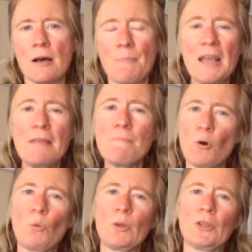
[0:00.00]

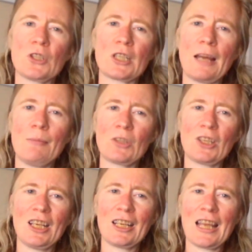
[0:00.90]
people with the same
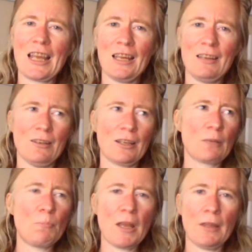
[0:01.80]
thing and
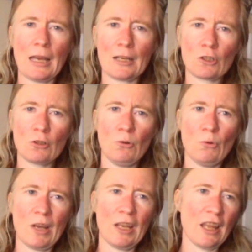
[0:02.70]
compare that
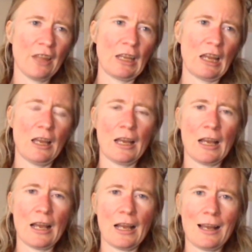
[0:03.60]
to another
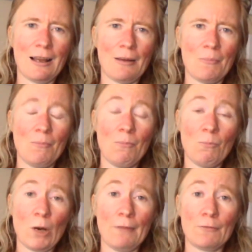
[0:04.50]

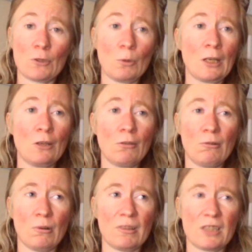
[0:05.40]
way of doing it,
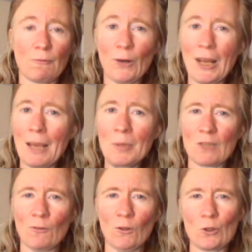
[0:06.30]
or different
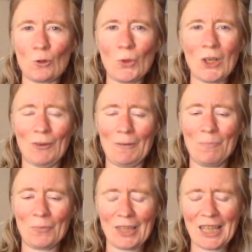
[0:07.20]
hemispheres or whatever.
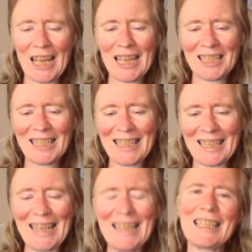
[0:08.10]
And
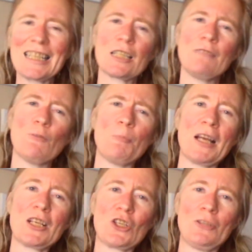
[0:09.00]
then this
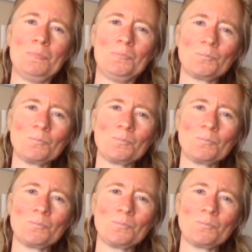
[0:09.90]
information